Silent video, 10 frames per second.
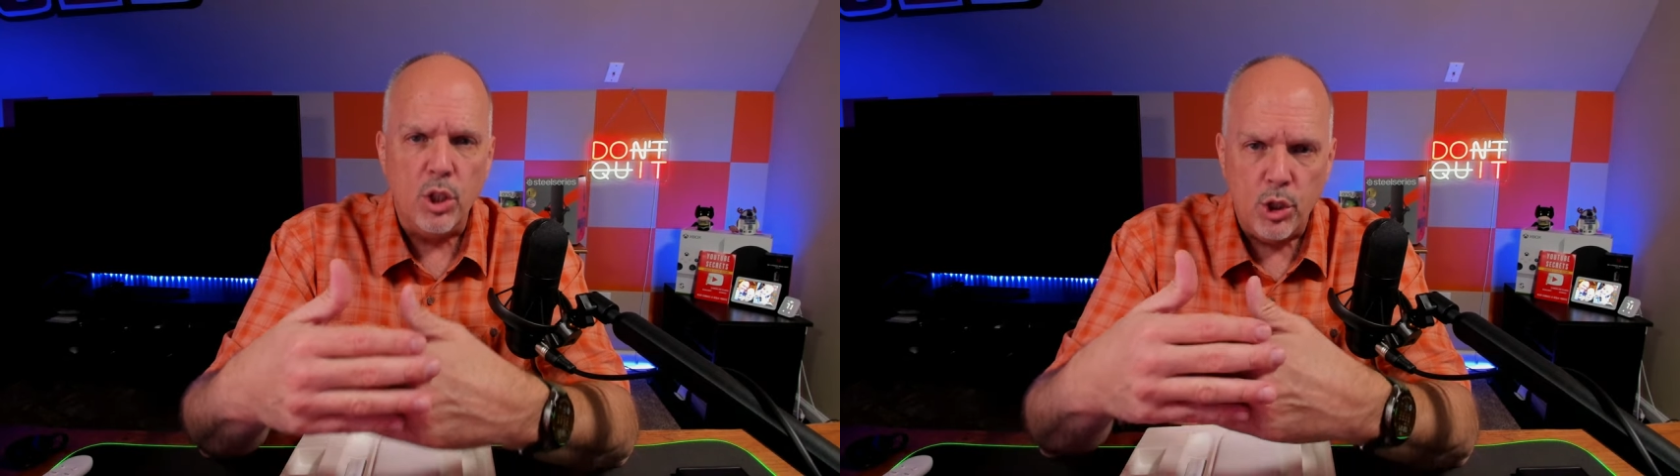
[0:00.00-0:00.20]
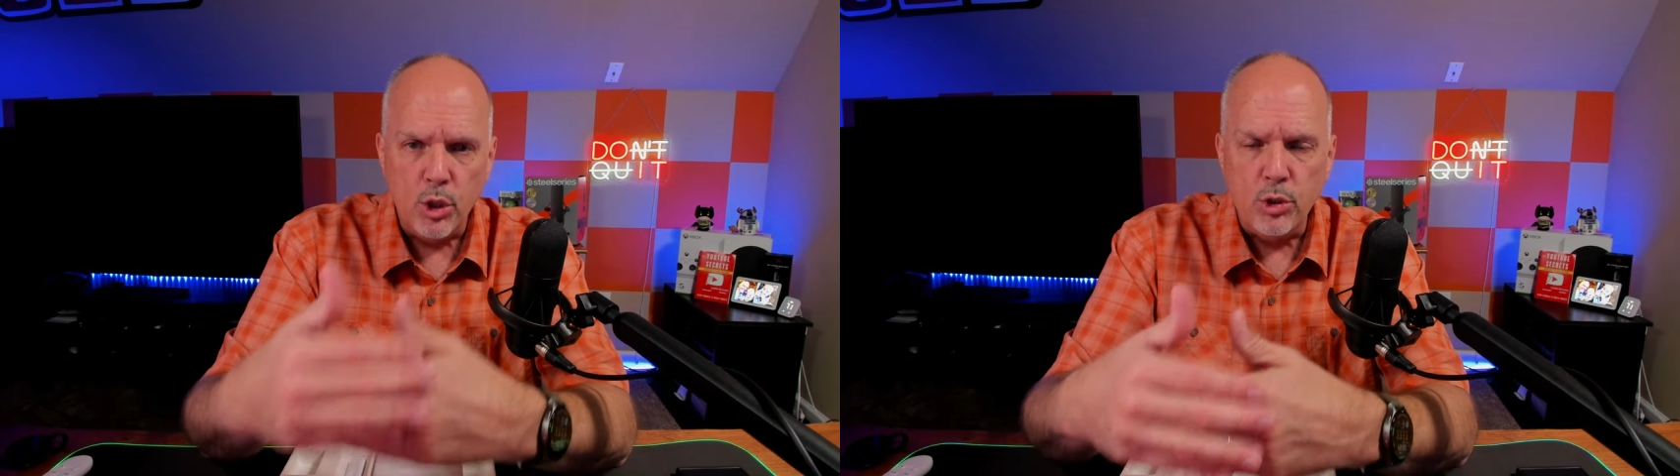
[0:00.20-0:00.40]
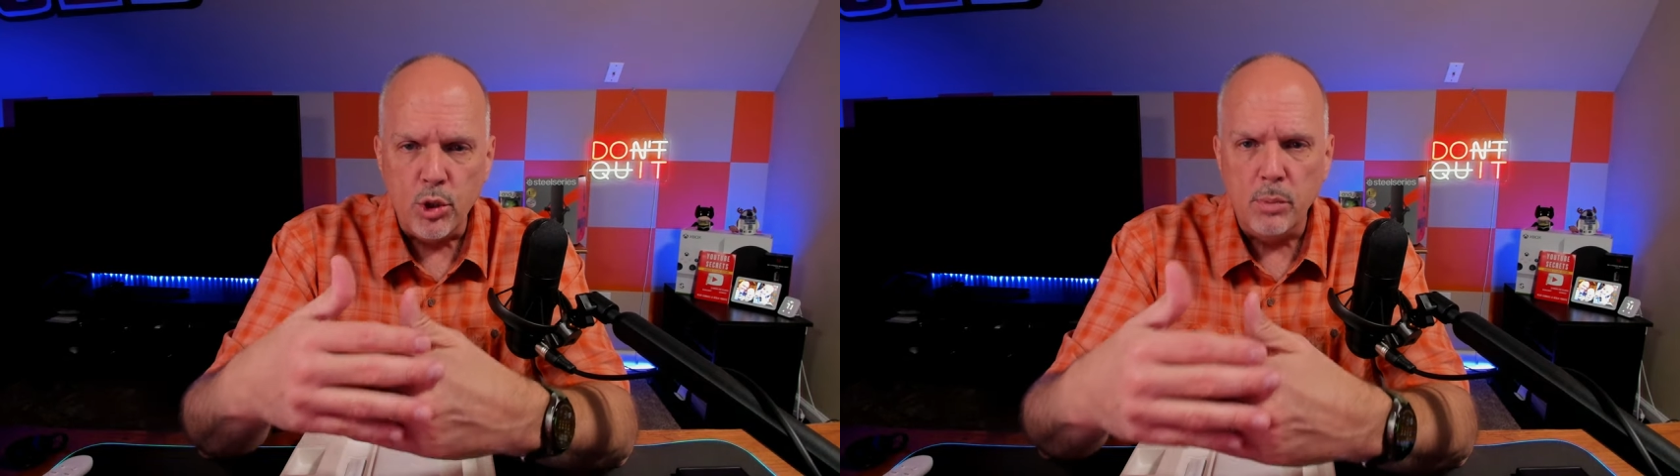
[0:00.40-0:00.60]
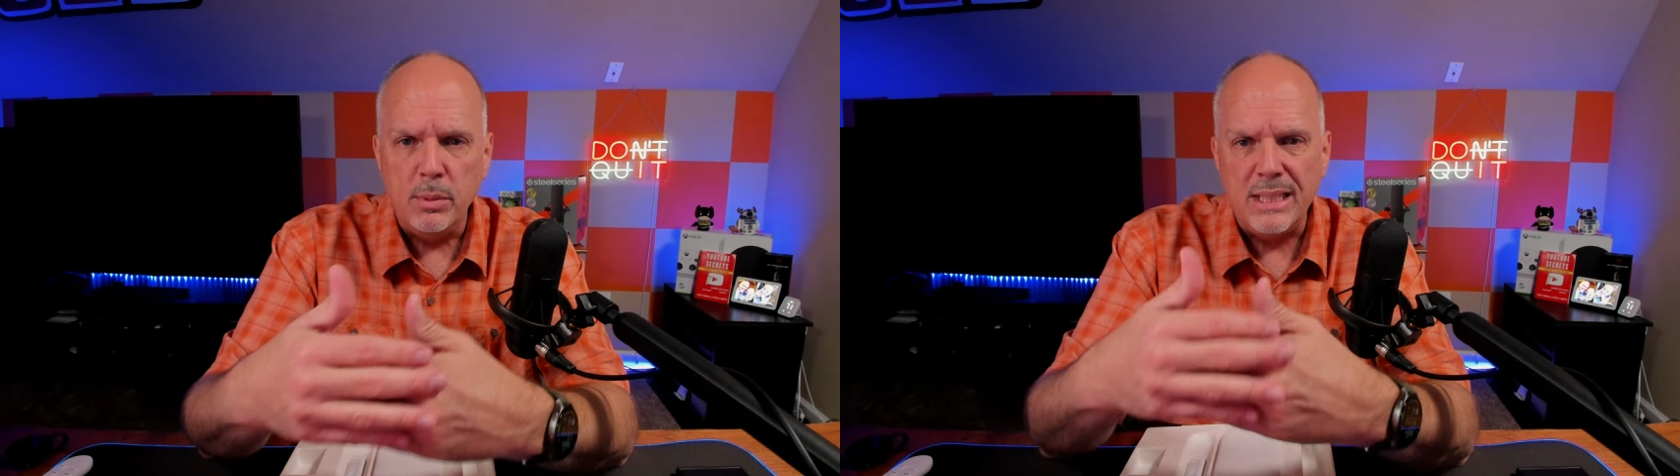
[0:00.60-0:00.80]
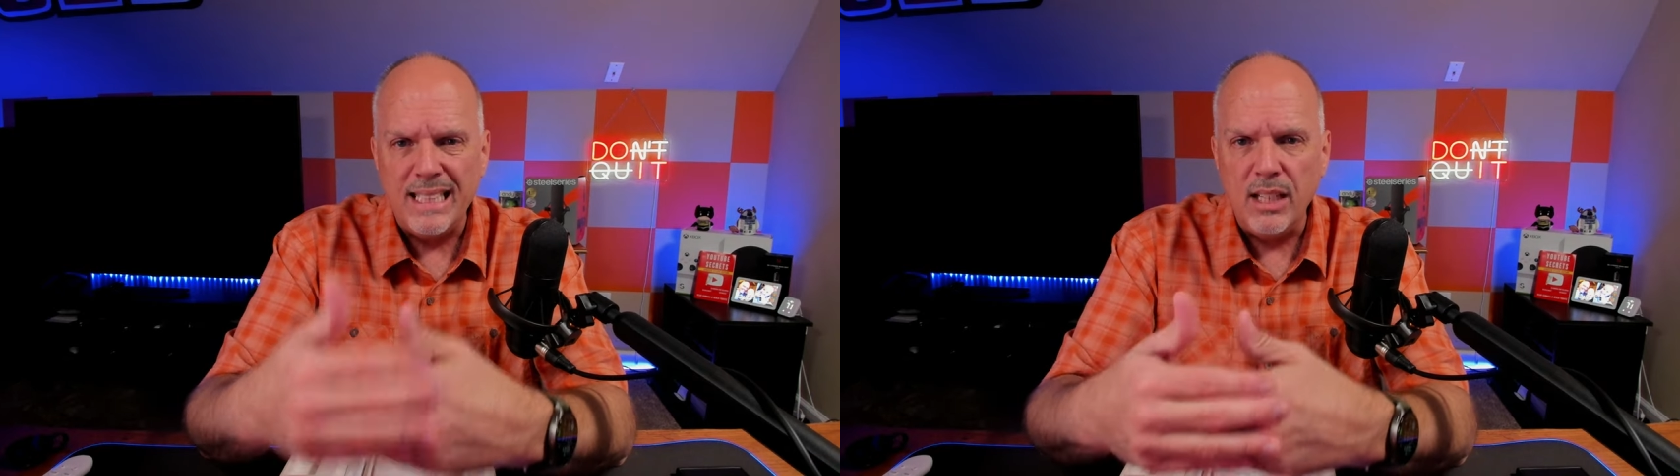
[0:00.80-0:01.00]

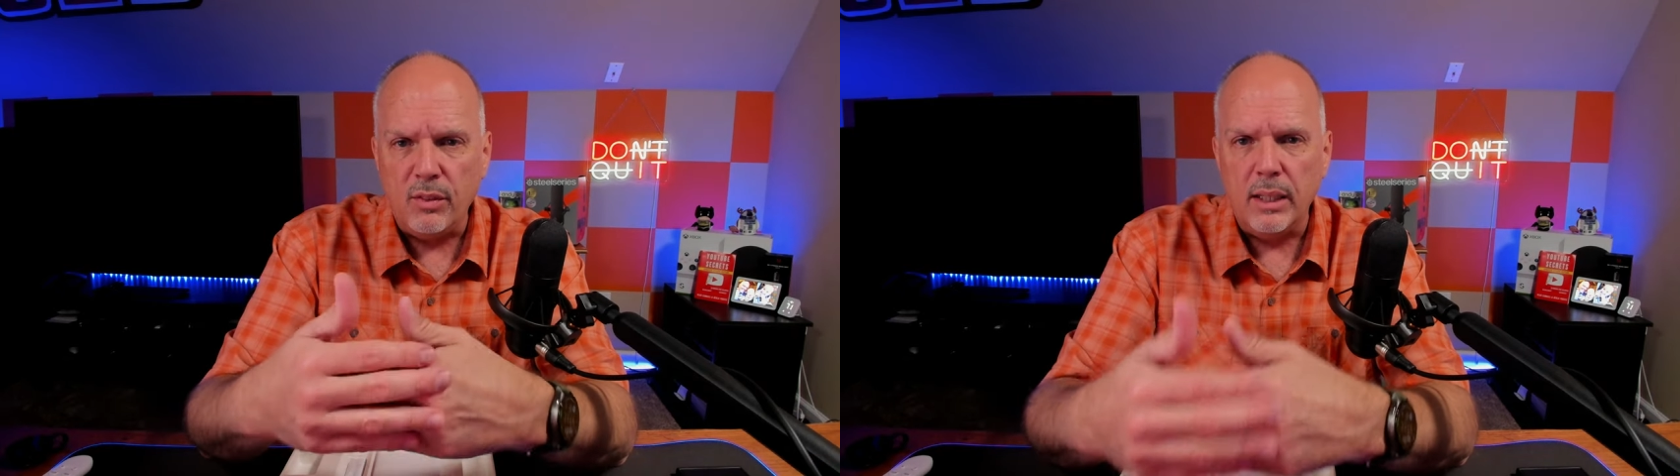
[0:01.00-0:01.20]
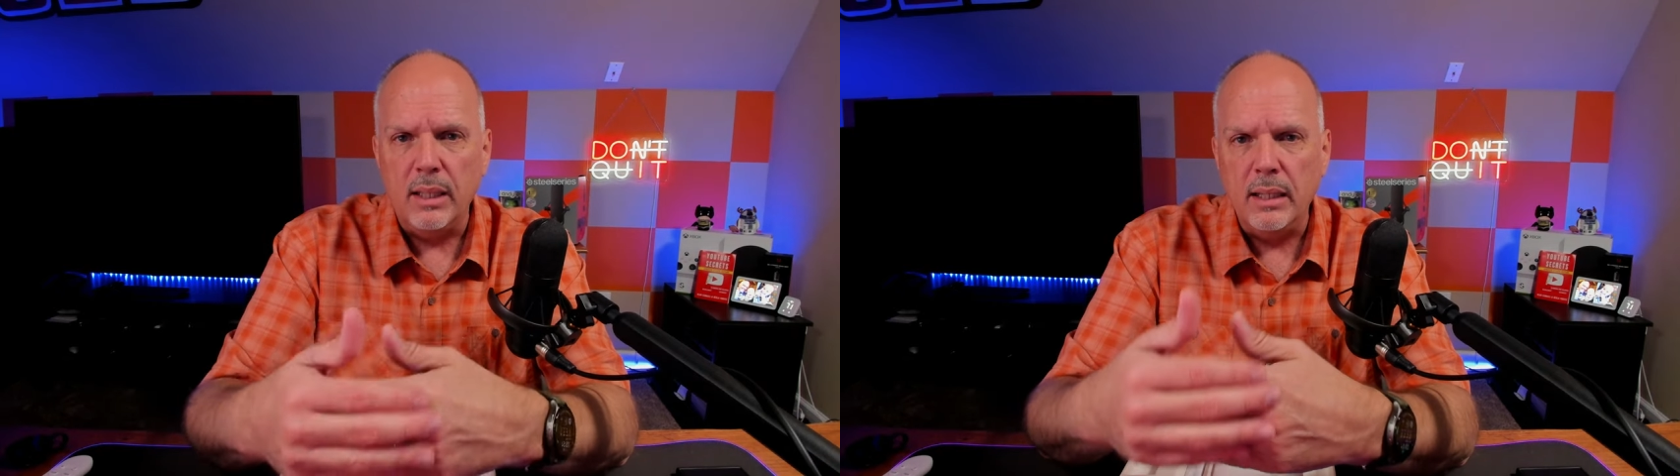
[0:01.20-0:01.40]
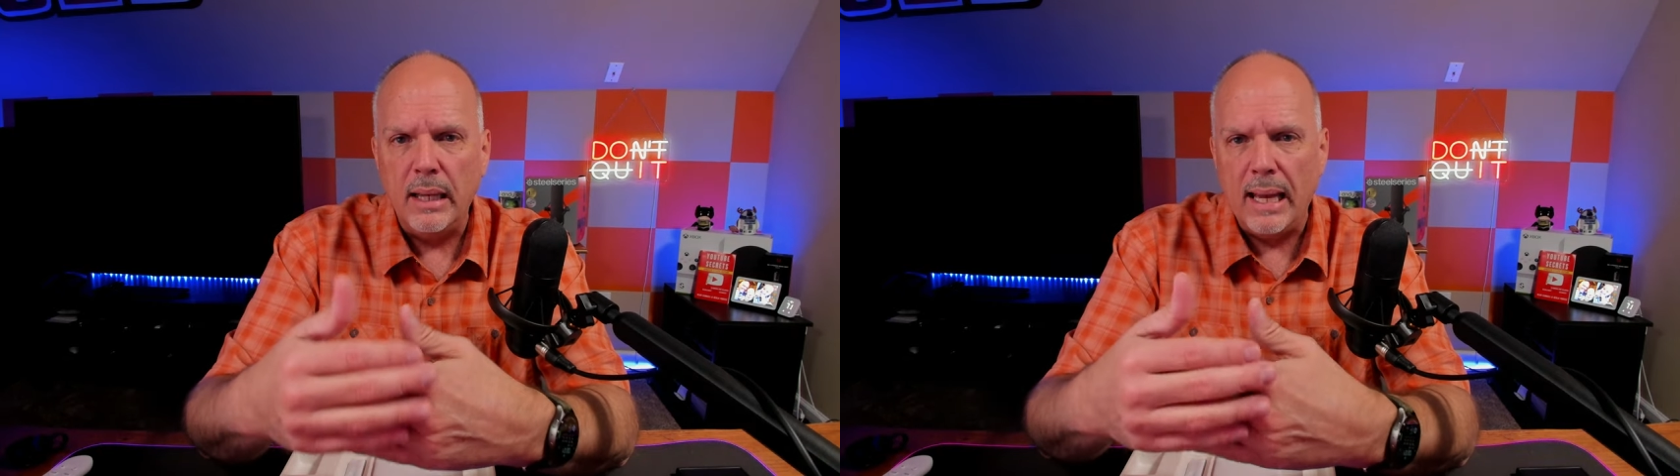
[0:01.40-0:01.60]
YouTube TV